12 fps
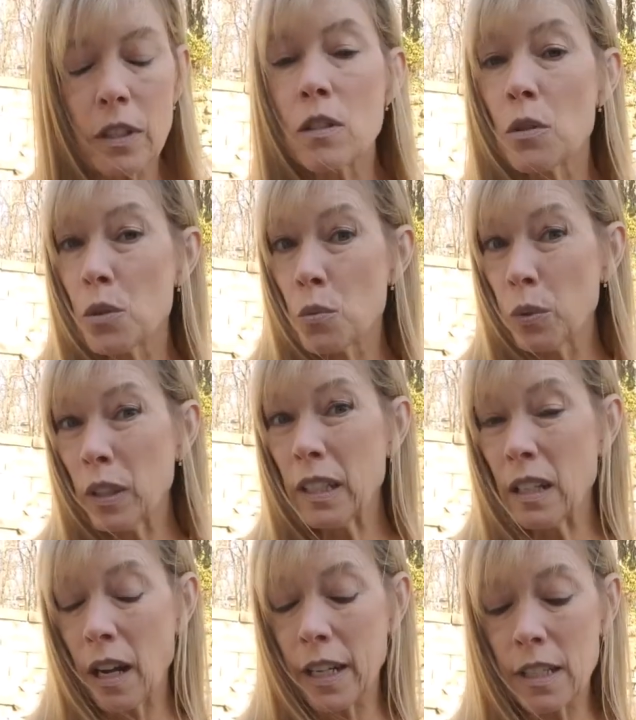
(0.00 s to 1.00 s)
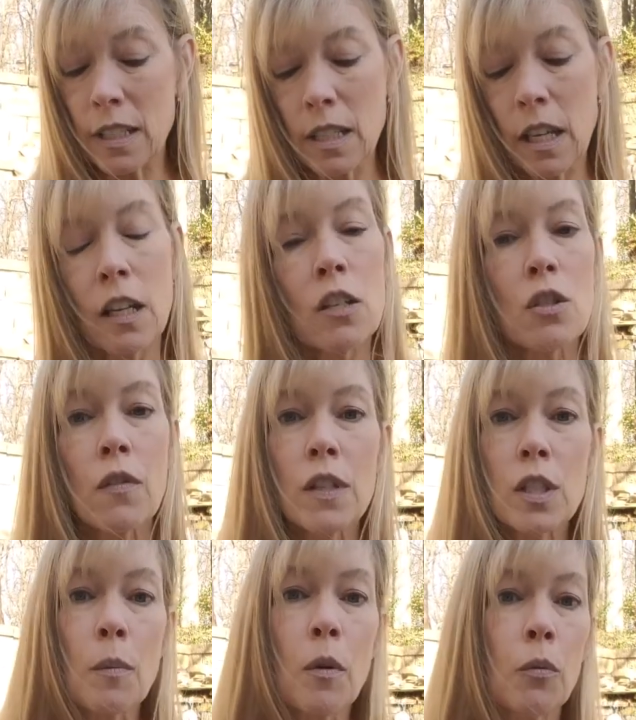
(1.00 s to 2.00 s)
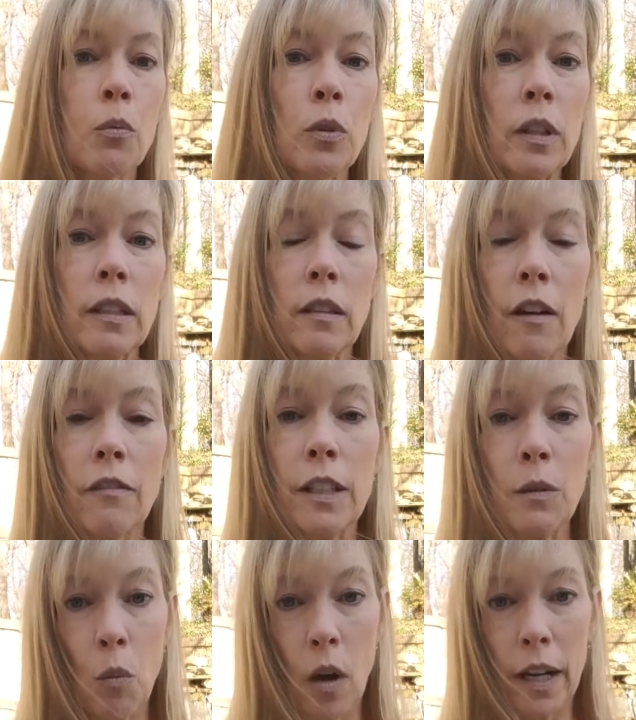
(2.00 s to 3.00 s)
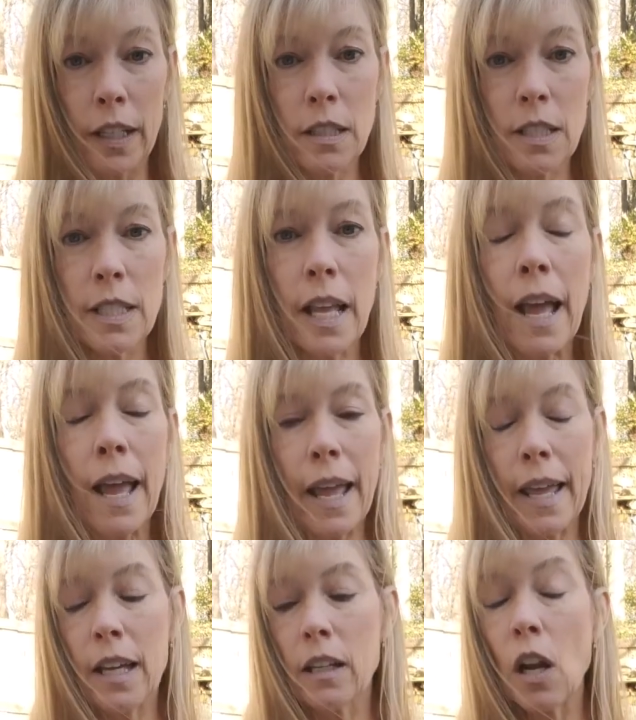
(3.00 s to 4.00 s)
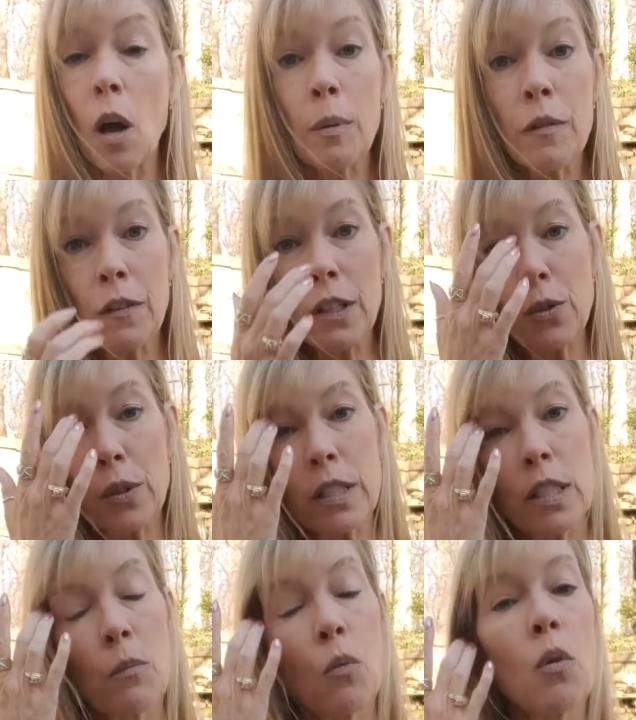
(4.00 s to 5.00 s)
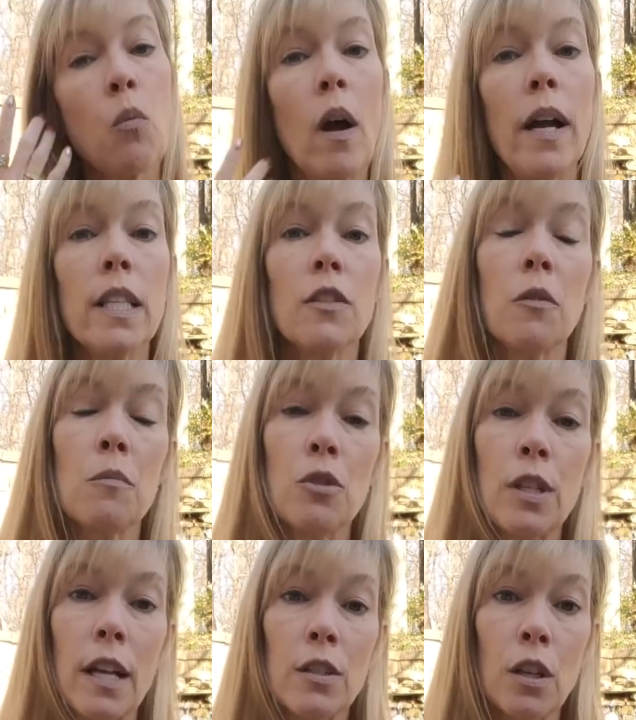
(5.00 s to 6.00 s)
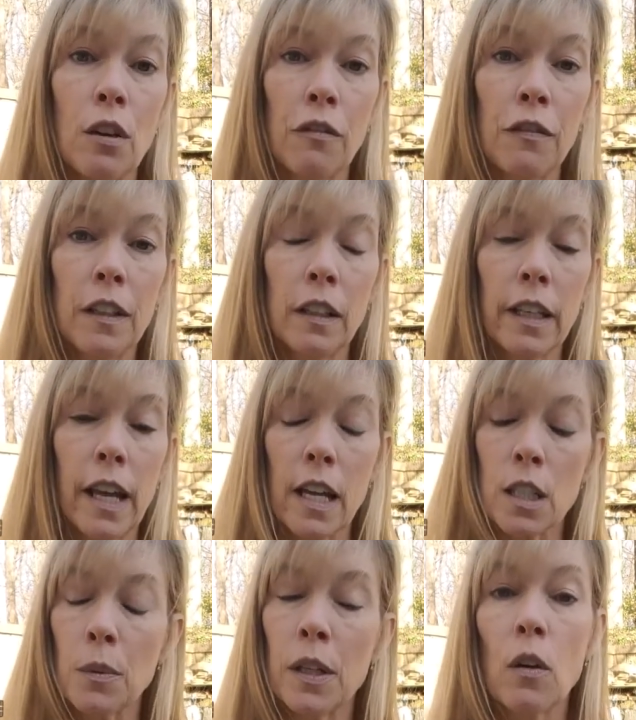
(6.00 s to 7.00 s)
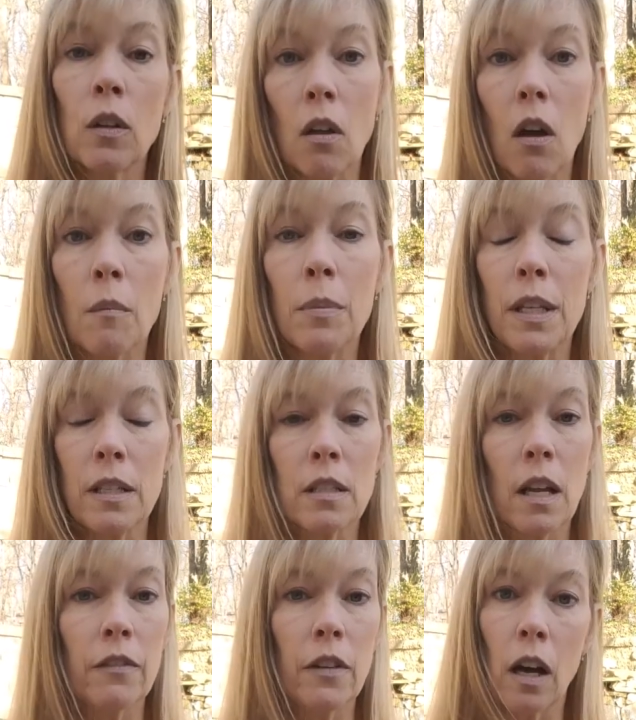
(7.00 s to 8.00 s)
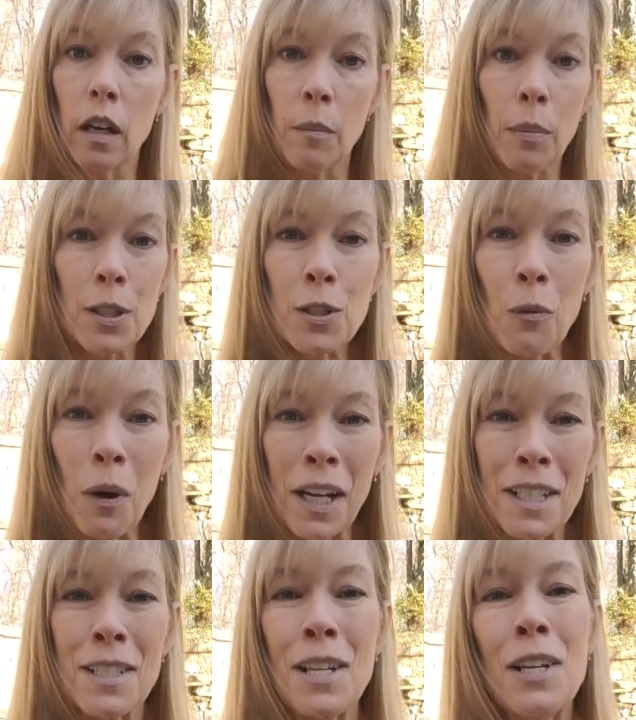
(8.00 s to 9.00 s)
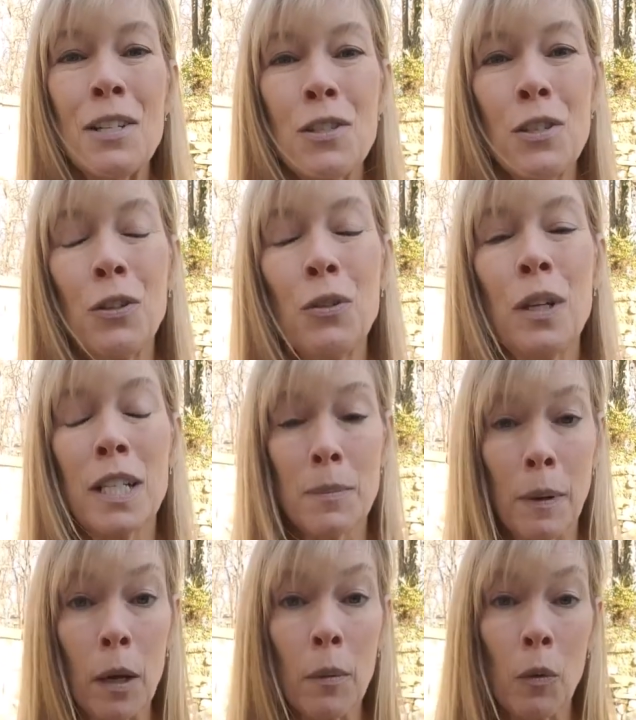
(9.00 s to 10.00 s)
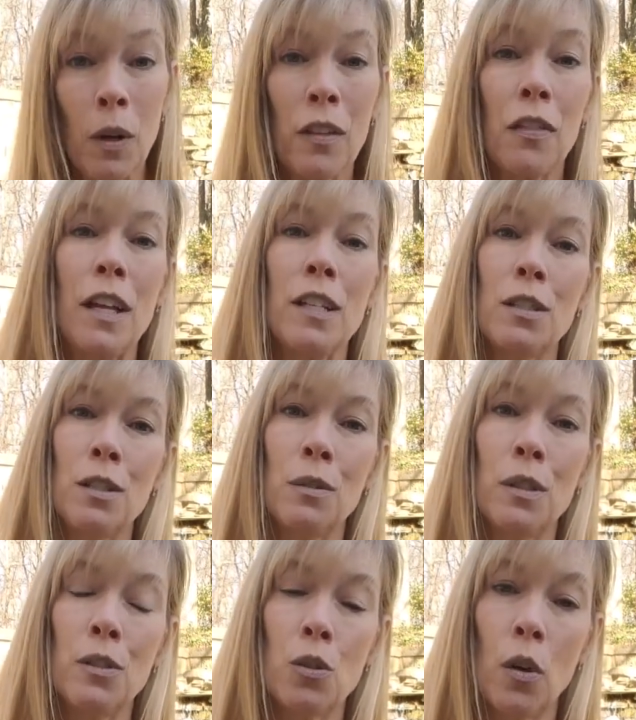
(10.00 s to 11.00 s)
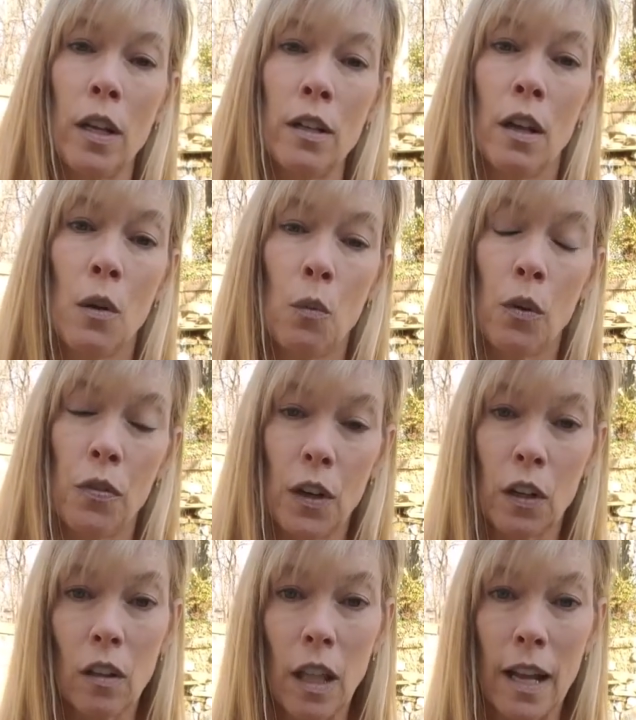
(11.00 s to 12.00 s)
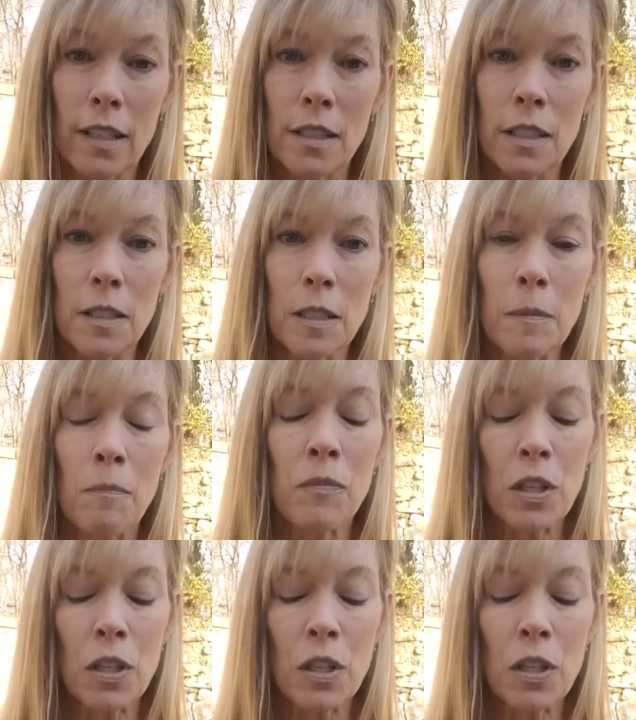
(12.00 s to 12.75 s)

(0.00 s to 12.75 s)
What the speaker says: So it's really nice. So these are both really lovely wines, and I'll be featuring some more wines from Chateau Feely as we go along, because I've got a bunch of wines to experiment with and to enjoy with their classes.